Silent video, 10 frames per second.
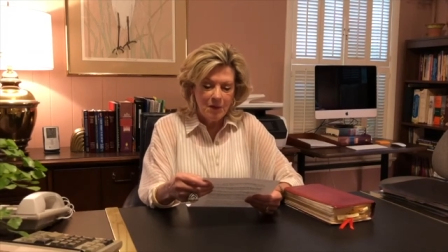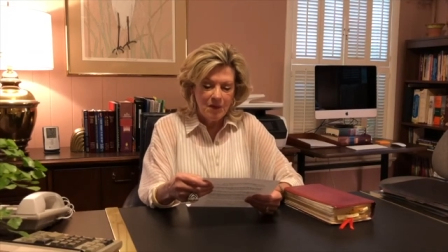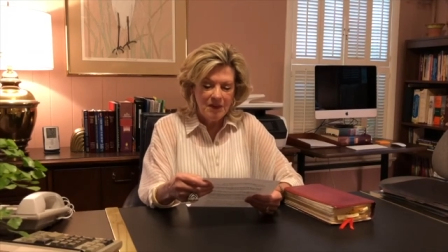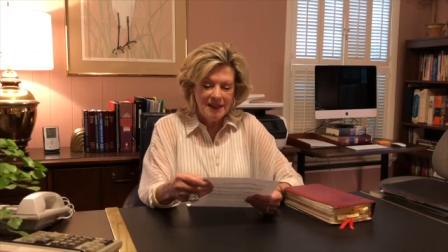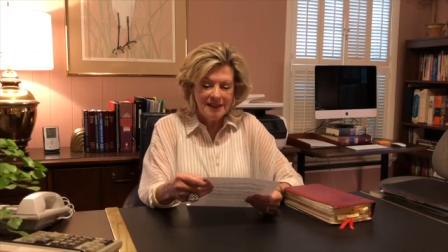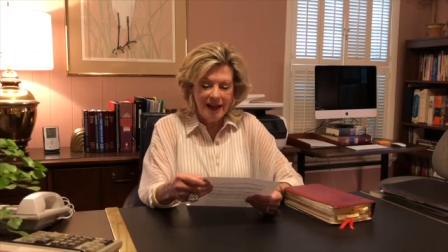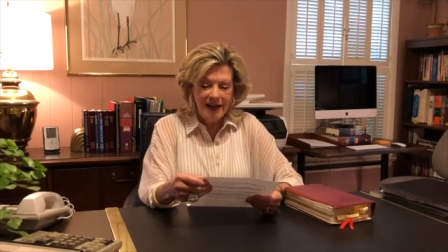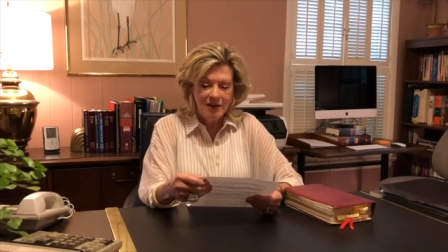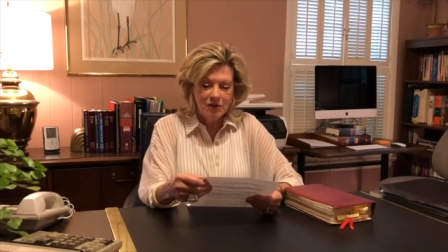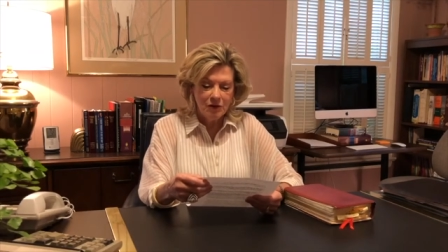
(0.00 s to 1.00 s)
these
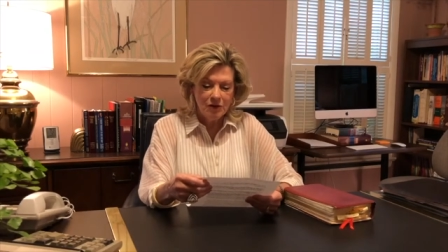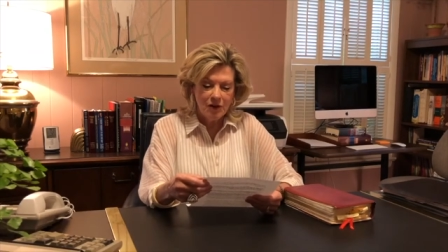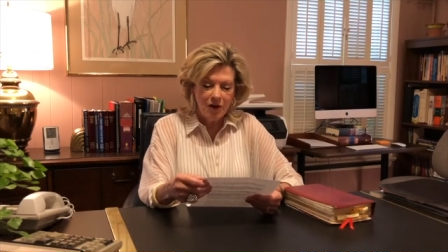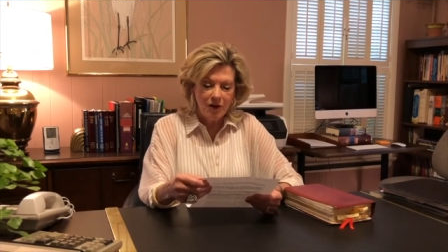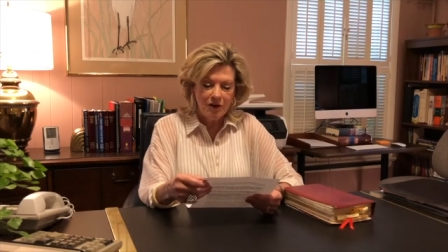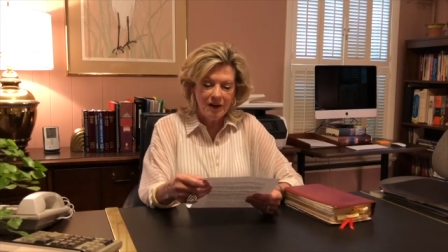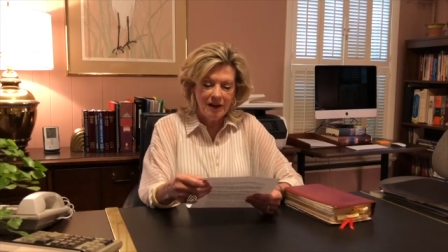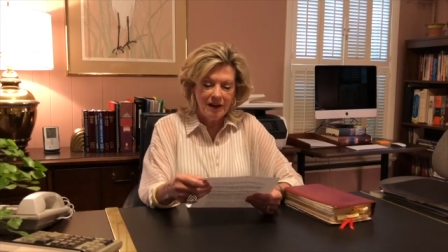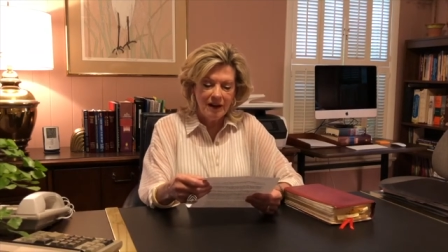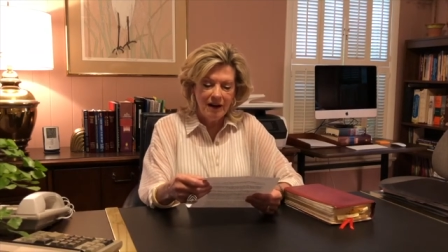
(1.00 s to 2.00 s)
angels are
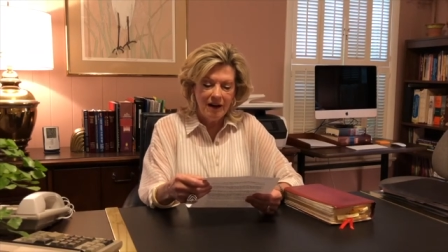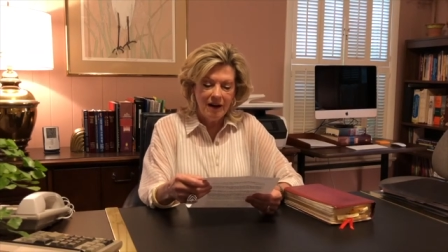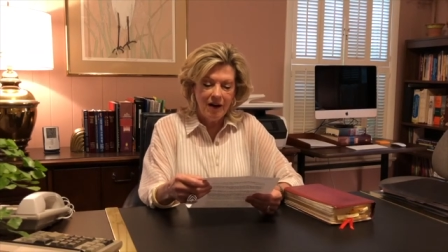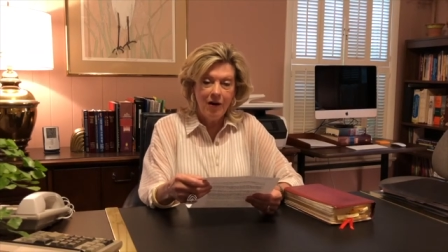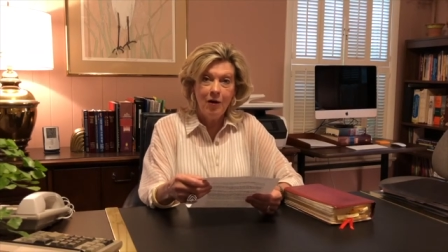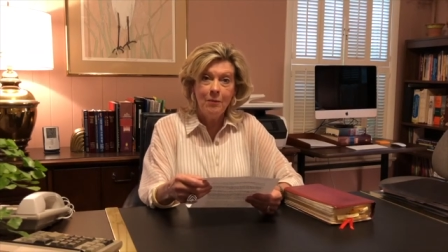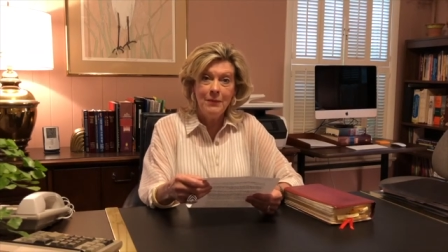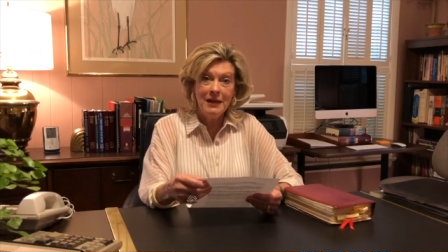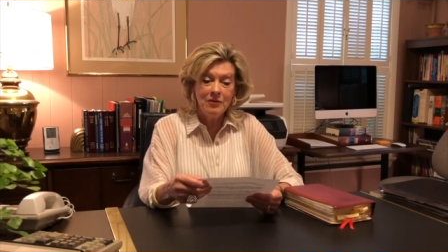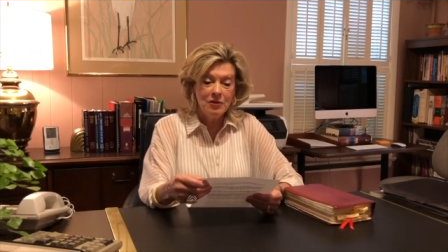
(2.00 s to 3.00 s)
all
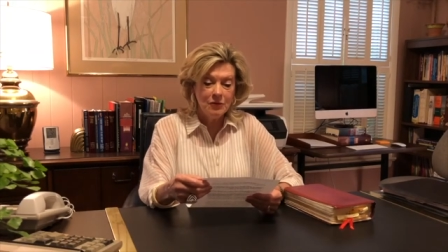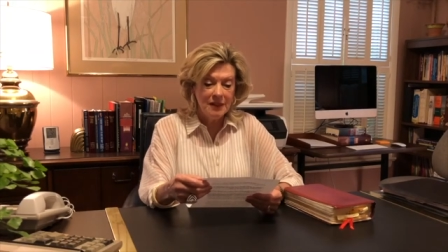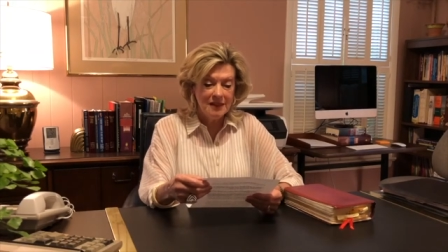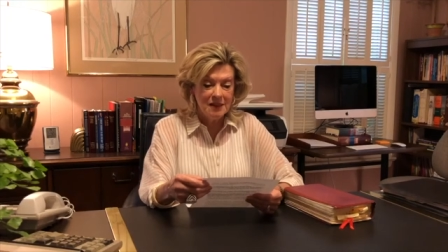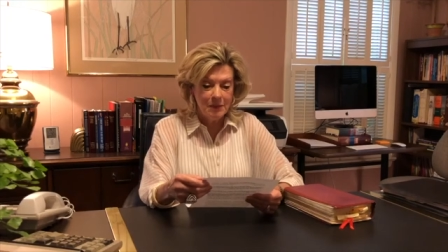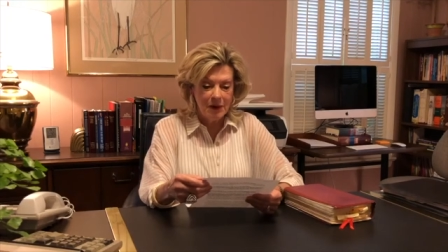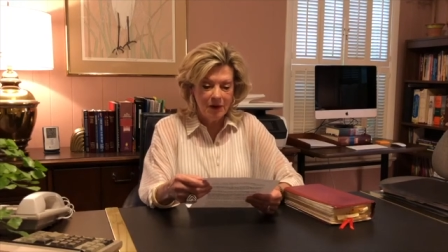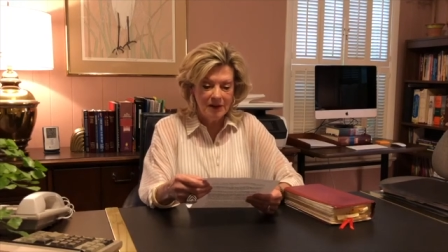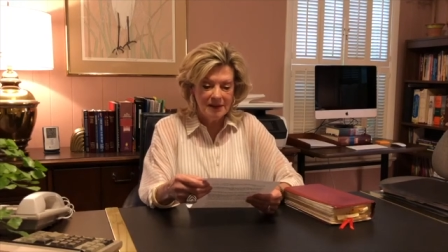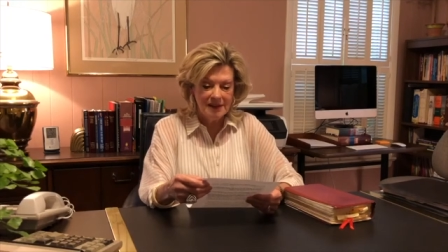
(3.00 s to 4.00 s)
ministering
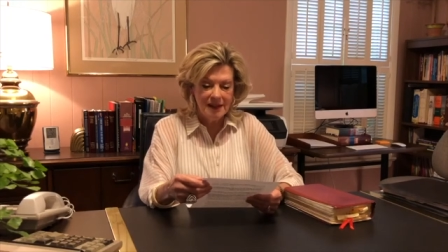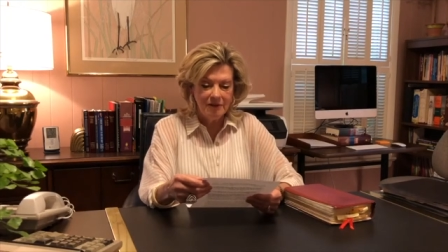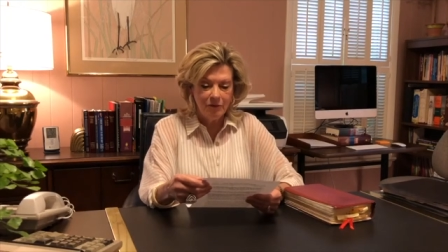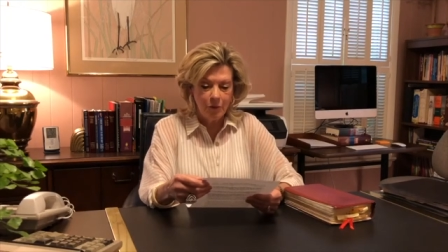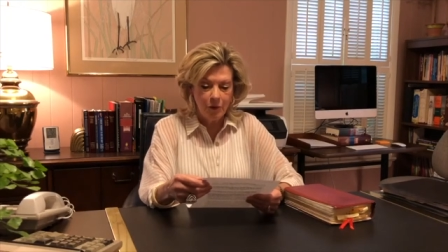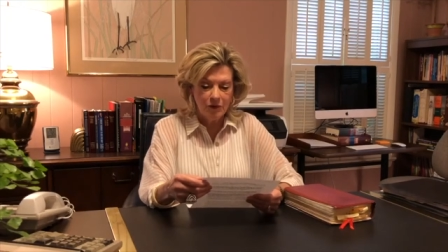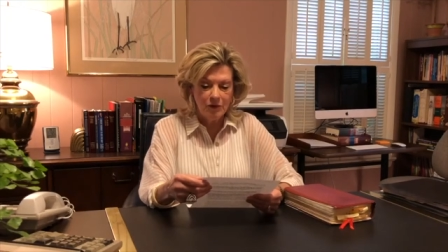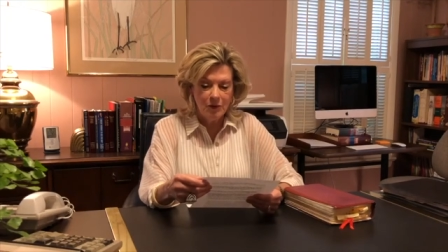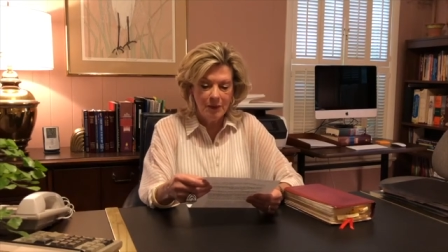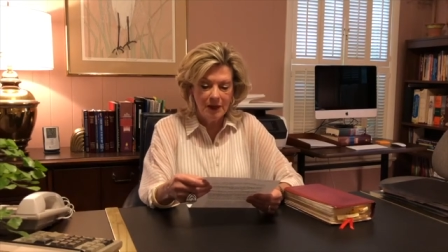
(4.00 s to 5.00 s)
spirits sent forth
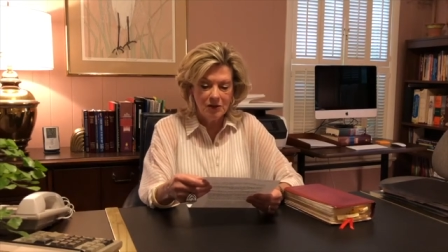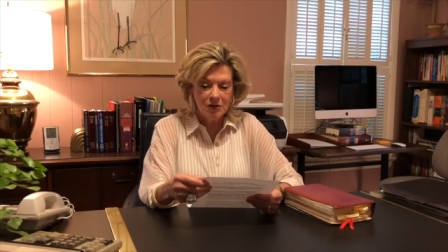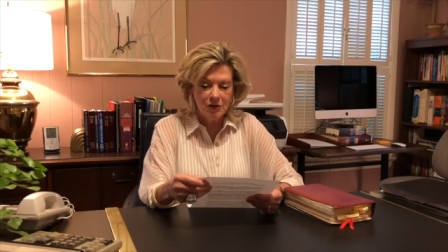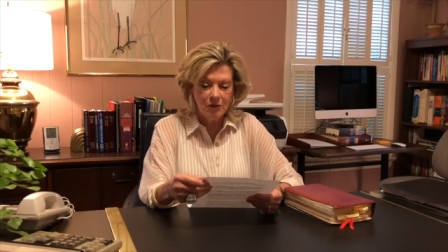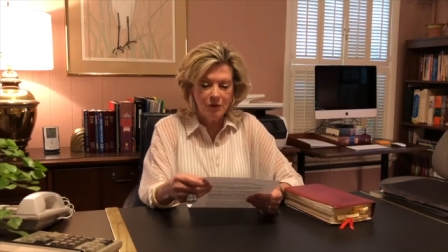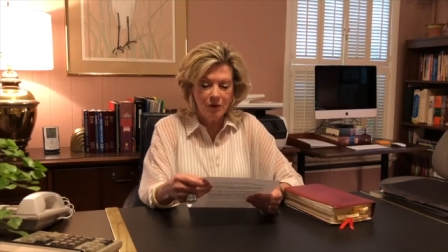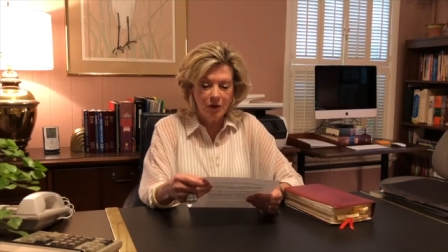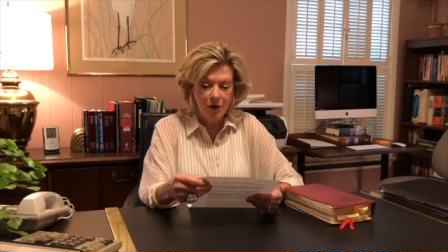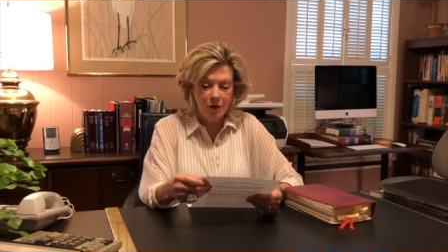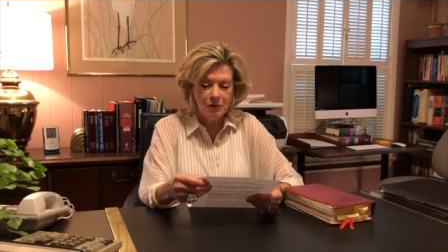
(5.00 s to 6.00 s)
to minister for
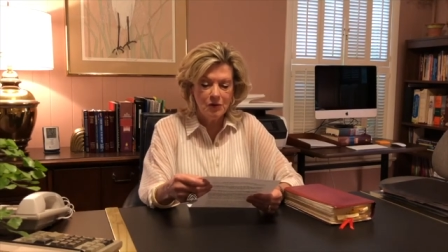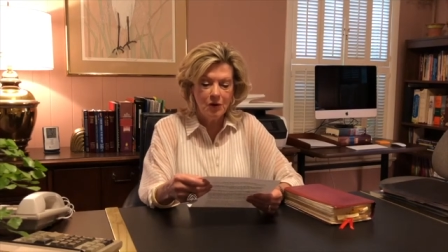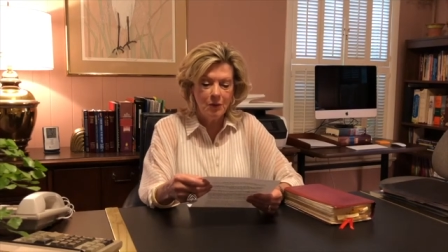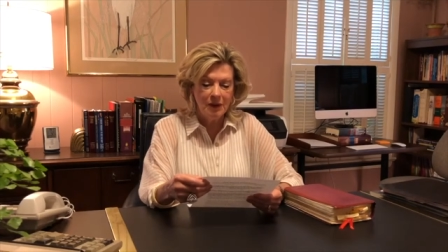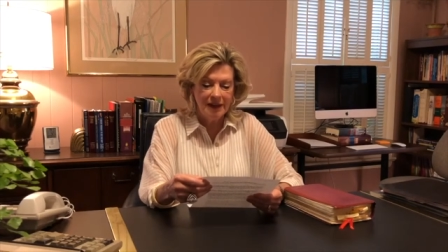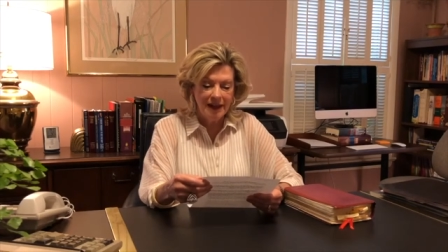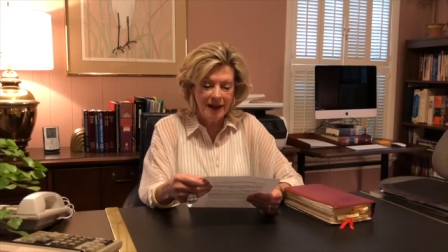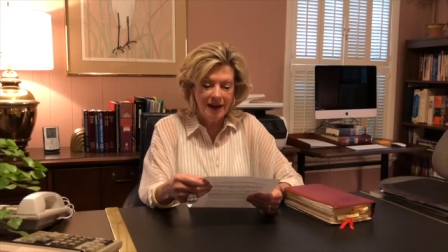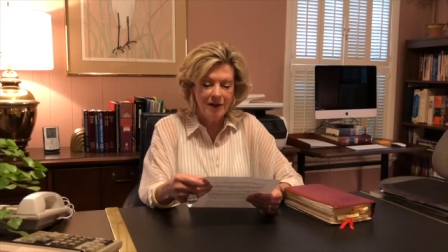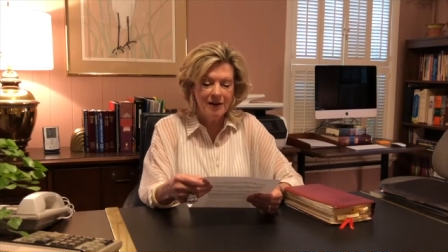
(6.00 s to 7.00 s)
those who will
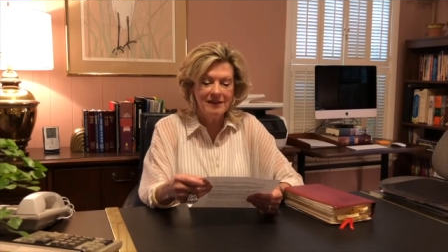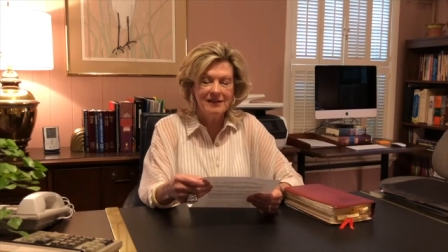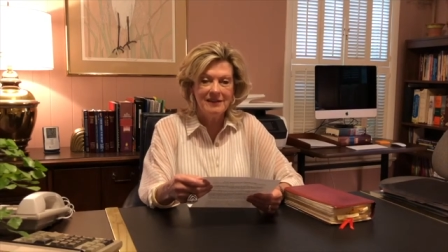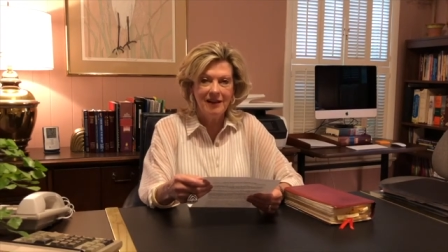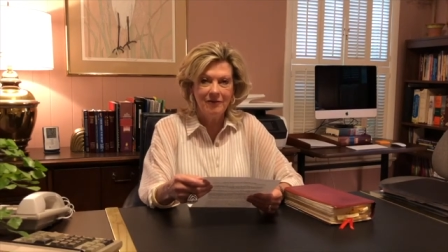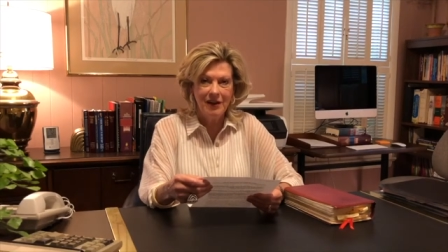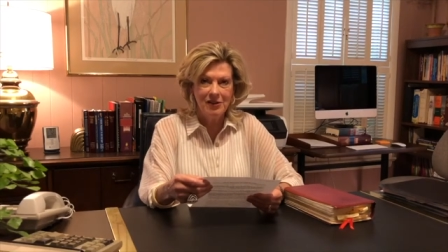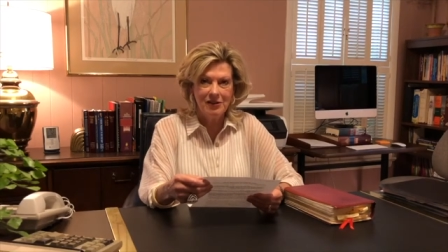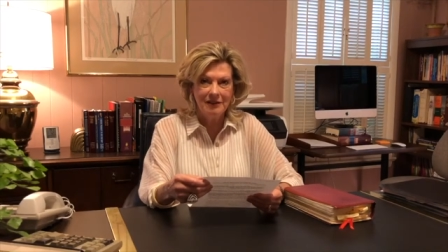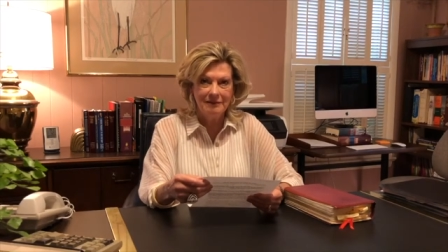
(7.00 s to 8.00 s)
inherit
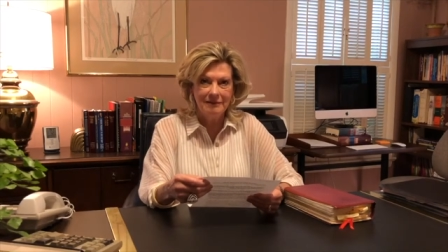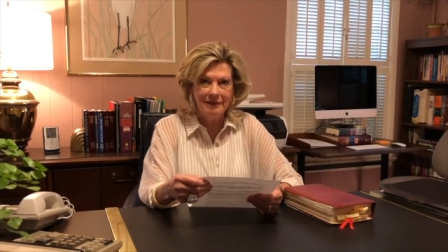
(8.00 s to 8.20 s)
salvation.